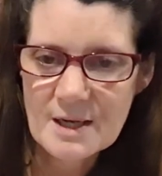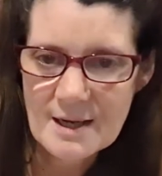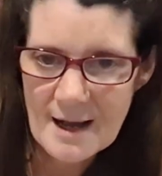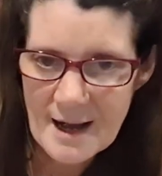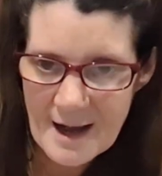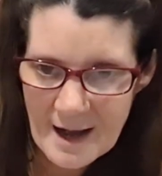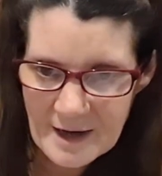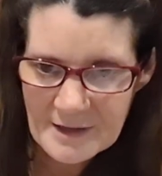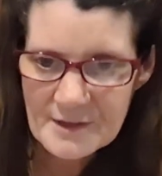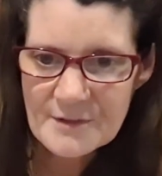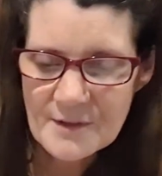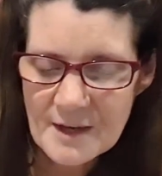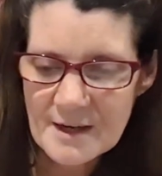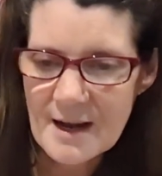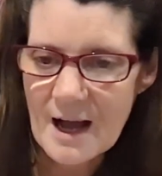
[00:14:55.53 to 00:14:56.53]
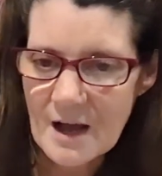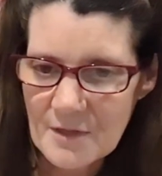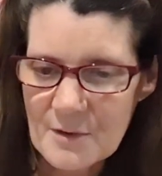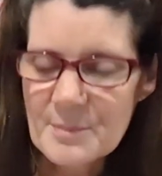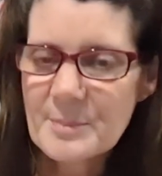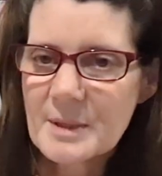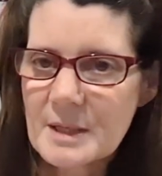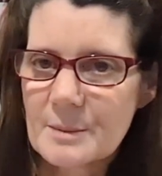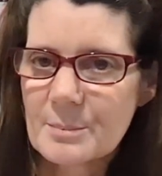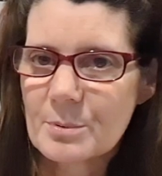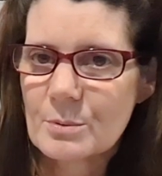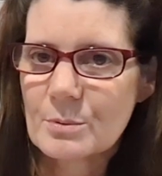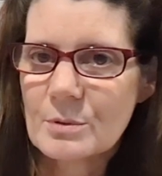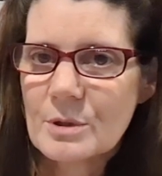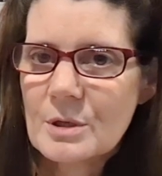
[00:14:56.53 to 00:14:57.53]
harder than other
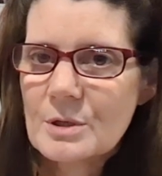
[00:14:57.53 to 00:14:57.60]
people